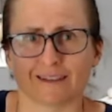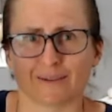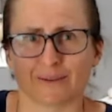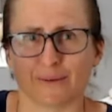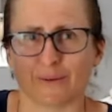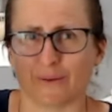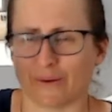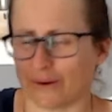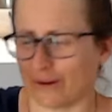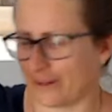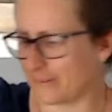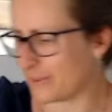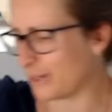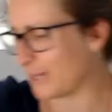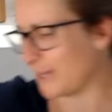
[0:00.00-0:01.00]
Oh,
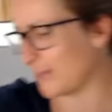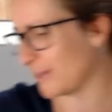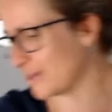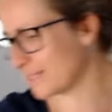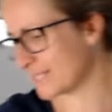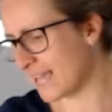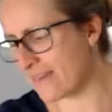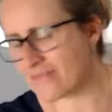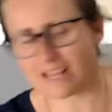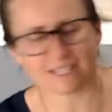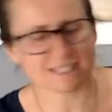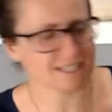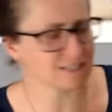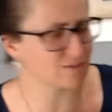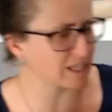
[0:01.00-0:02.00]
pretty close. And then
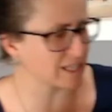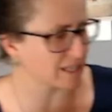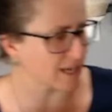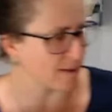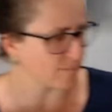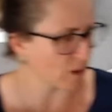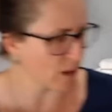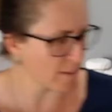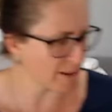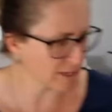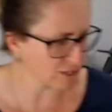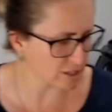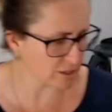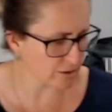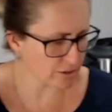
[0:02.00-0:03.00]
it says vanilla. I'm
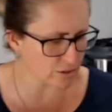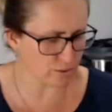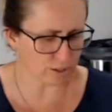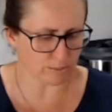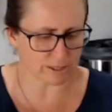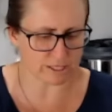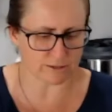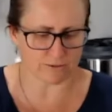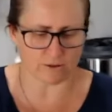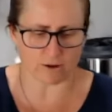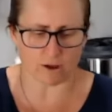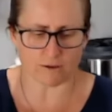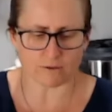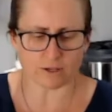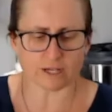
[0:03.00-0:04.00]
actually going to do a little bit different.
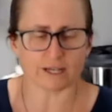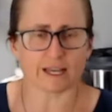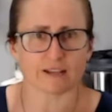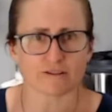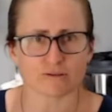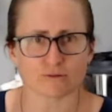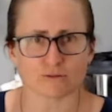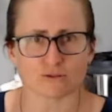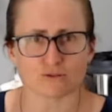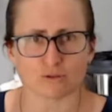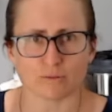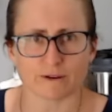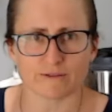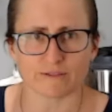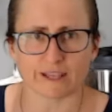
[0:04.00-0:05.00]
I've got a natural
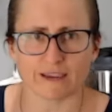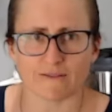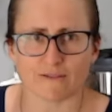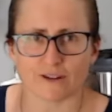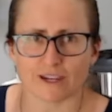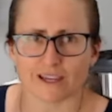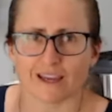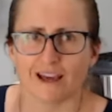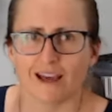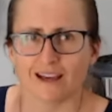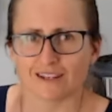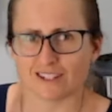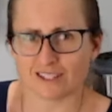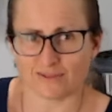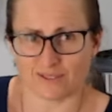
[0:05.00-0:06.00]
strawberry flavoring
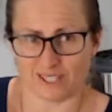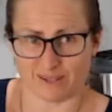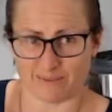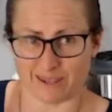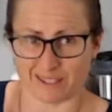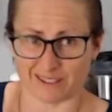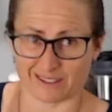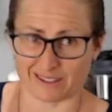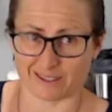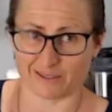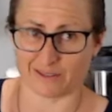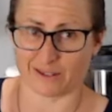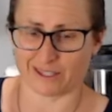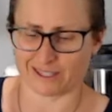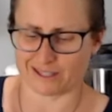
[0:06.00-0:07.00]
just for something a little
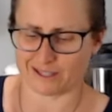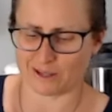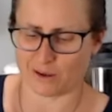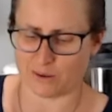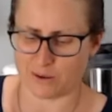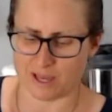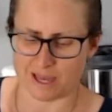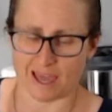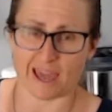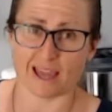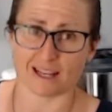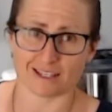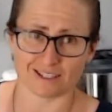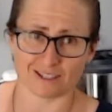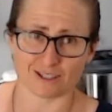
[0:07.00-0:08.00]
different. So,
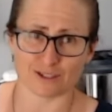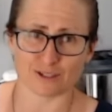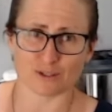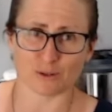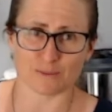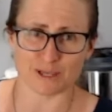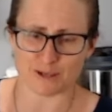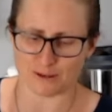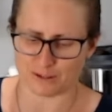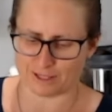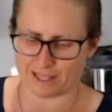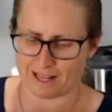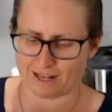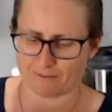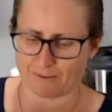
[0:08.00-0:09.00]
and you saw me use
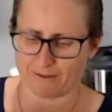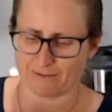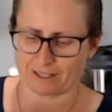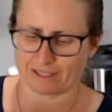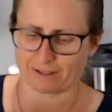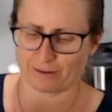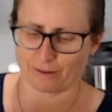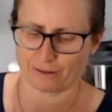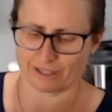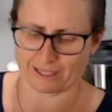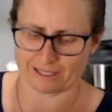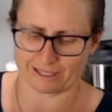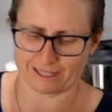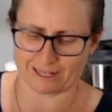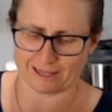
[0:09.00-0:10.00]
the end of my vanilla earlier
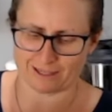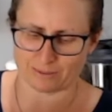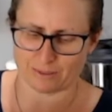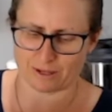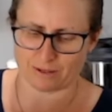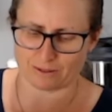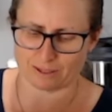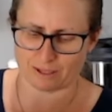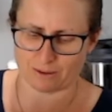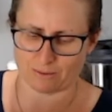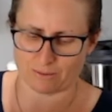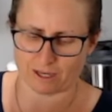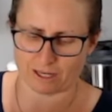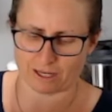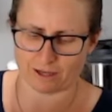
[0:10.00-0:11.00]
today as well. So
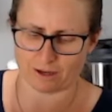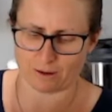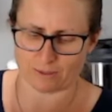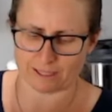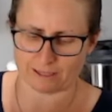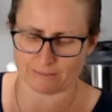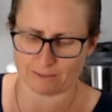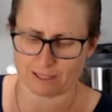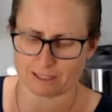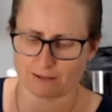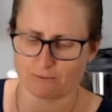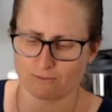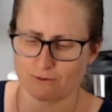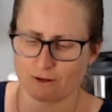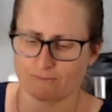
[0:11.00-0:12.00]
we're going to go with something
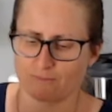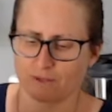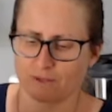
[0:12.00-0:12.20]
different.